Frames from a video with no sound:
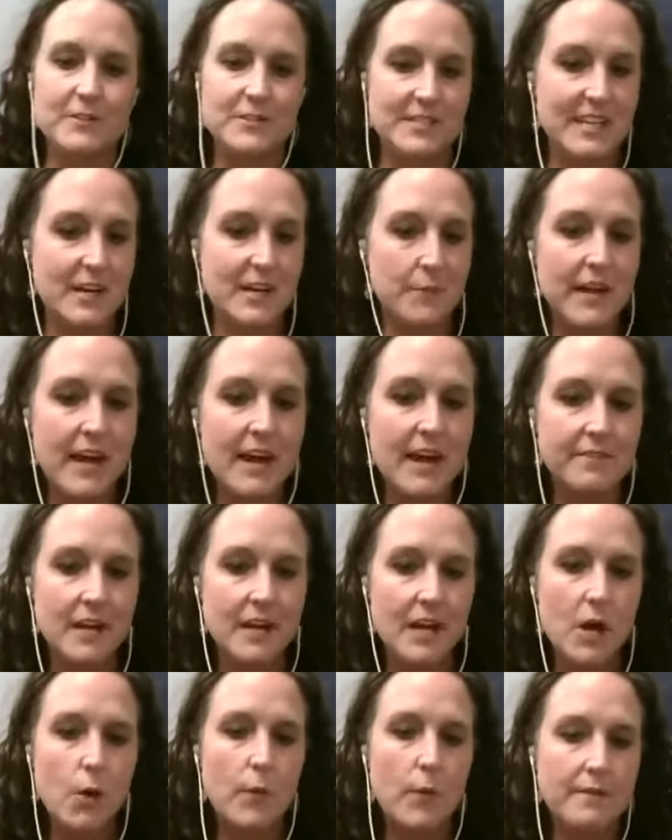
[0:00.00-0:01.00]
So yeah, we have,
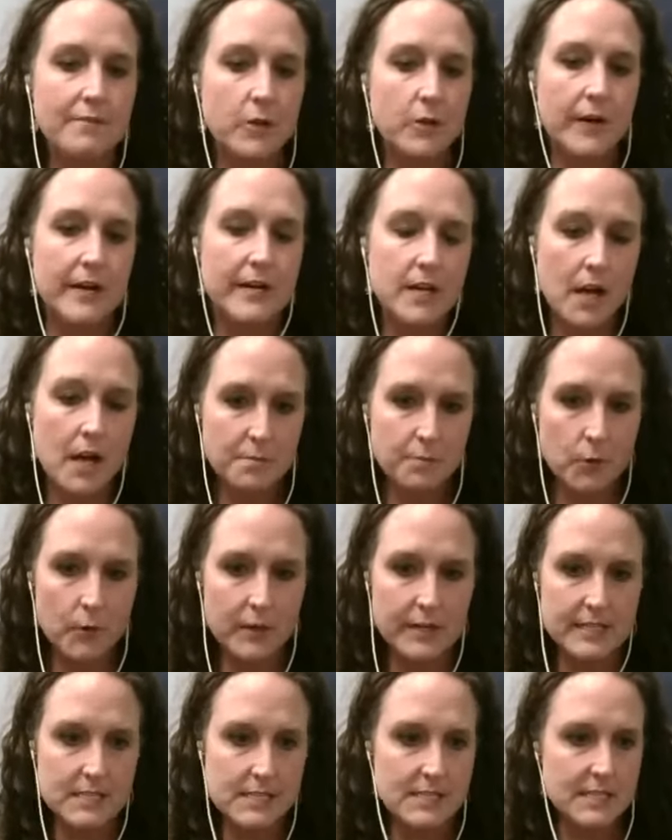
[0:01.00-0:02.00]
we have a great
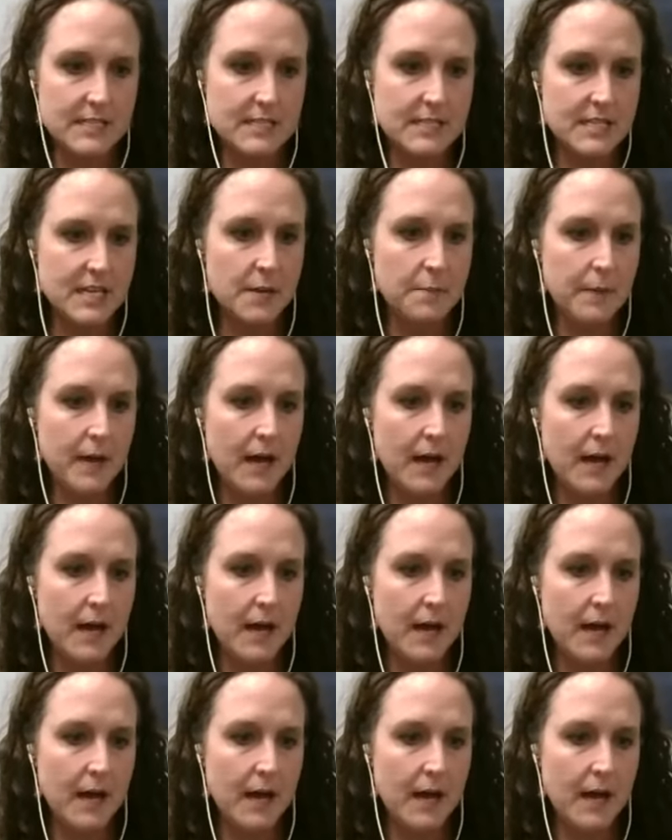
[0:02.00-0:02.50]
onboarding system.